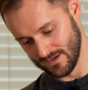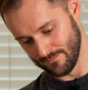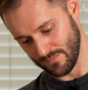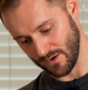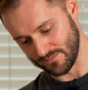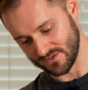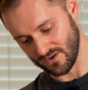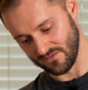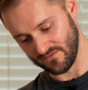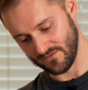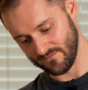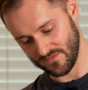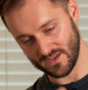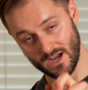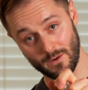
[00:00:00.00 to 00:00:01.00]
pops off
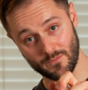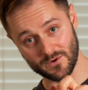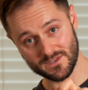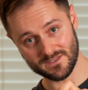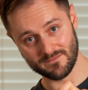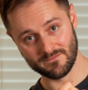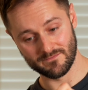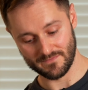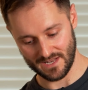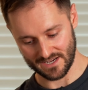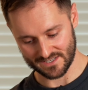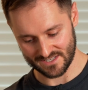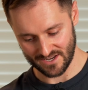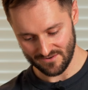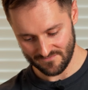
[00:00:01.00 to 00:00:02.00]
upwards,
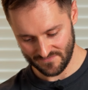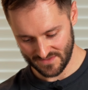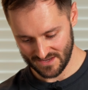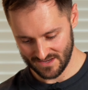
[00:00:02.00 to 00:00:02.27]
like so.